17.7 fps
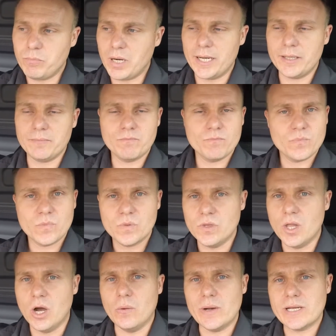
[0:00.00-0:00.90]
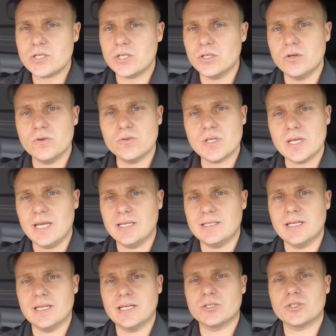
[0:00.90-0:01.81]
But no issues,
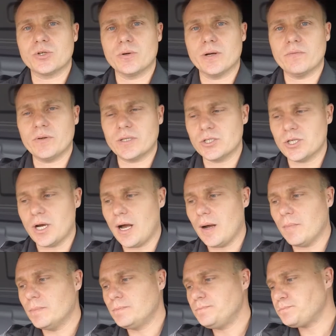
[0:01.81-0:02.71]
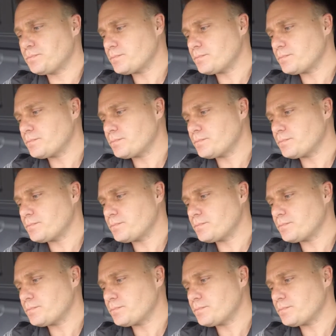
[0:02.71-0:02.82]
it did a terrific job.